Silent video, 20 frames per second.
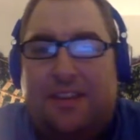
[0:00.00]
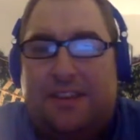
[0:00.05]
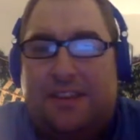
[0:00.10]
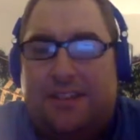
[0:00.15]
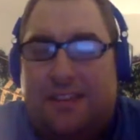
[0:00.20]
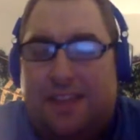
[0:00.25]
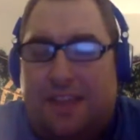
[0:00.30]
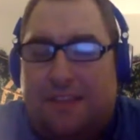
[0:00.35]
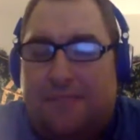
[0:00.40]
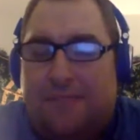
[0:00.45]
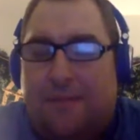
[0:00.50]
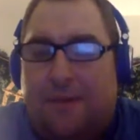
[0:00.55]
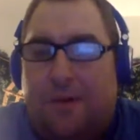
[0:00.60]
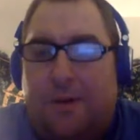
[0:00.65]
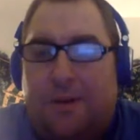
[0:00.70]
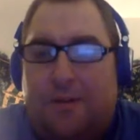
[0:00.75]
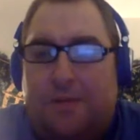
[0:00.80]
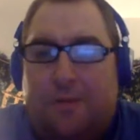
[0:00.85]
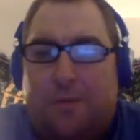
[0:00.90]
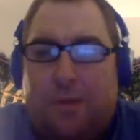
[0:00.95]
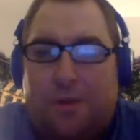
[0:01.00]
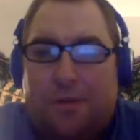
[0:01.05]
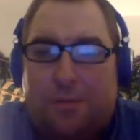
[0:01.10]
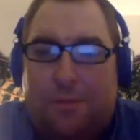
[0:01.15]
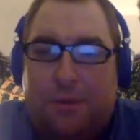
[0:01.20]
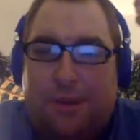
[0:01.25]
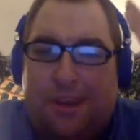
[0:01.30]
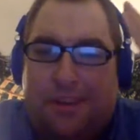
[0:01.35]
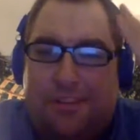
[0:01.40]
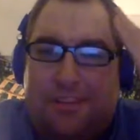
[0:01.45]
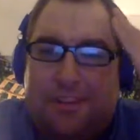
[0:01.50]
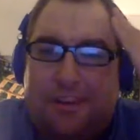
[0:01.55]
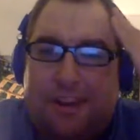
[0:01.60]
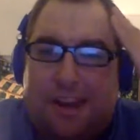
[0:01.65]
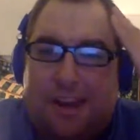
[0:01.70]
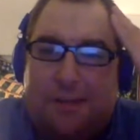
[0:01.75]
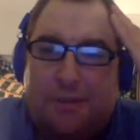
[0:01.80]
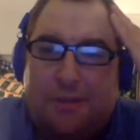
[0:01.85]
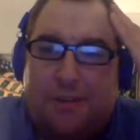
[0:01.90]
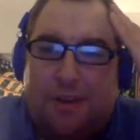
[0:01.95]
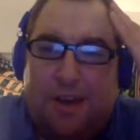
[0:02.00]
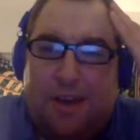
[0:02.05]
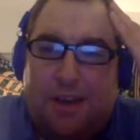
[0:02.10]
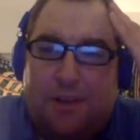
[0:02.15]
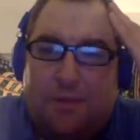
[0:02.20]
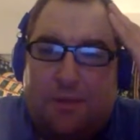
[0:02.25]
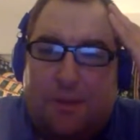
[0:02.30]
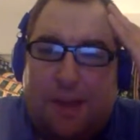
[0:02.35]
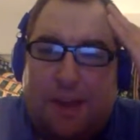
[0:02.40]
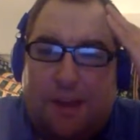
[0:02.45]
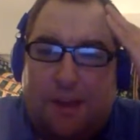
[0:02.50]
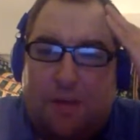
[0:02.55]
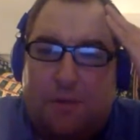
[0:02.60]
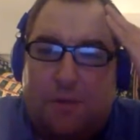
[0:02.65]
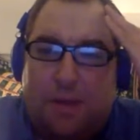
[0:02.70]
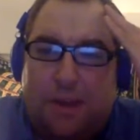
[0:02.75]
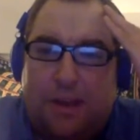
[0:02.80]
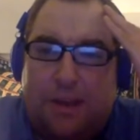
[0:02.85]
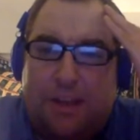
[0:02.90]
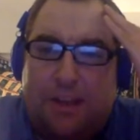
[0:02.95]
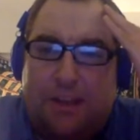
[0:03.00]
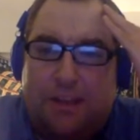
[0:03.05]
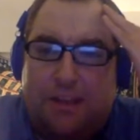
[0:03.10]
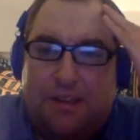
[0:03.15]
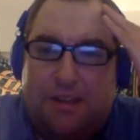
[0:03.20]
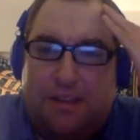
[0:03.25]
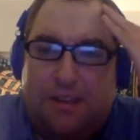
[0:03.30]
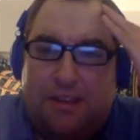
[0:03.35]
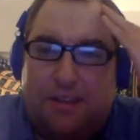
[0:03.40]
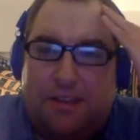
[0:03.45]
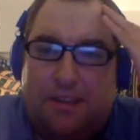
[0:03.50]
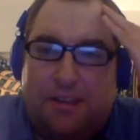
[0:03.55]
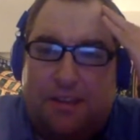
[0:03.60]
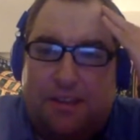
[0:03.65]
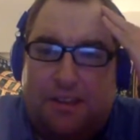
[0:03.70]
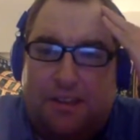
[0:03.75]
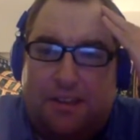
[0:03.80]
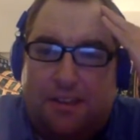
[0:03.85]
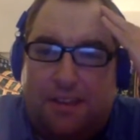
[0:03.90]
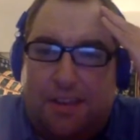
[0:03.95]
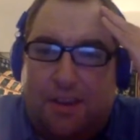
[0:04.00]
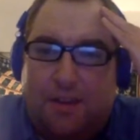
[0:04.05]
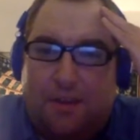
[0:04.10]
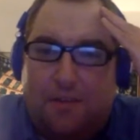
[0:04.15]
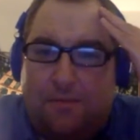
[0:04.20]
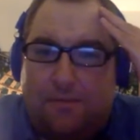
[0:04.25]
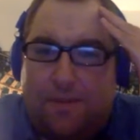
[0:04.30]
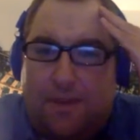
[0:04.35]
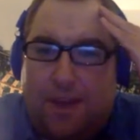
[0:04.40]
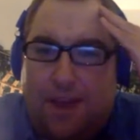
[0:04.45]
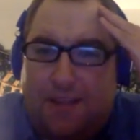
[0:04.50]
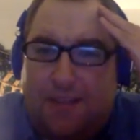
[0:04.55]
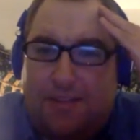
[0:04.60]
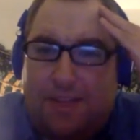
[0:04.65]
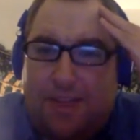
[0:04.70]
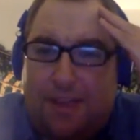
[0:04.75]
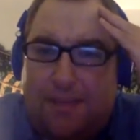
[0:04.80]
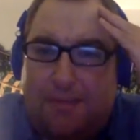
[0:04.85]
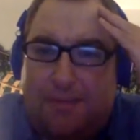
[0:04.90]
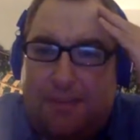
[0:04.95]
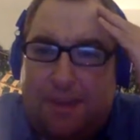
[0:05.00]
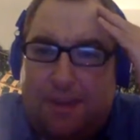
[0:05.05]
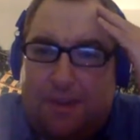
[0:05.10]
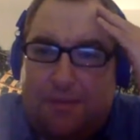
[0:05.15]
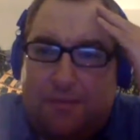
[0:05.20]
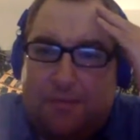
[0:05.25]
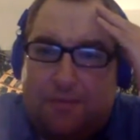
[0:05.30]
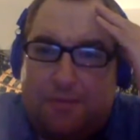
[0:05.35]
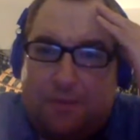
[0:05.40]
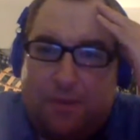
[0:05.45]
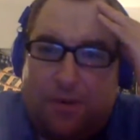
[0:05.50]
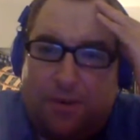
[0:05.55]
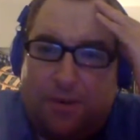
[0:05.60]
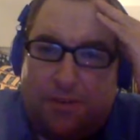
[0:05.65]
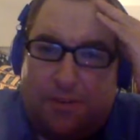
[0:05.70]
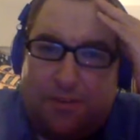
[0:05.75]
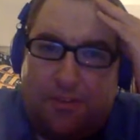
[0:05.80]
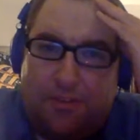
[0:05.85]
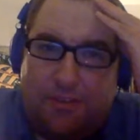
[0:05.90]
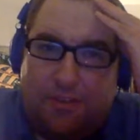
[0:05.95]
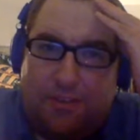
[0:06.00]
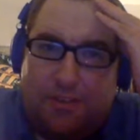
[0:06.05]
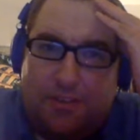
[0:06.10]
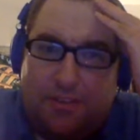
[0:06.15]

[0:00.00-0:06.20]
They fall to fourth place tonight with Colorado winning. They are 5 games out of first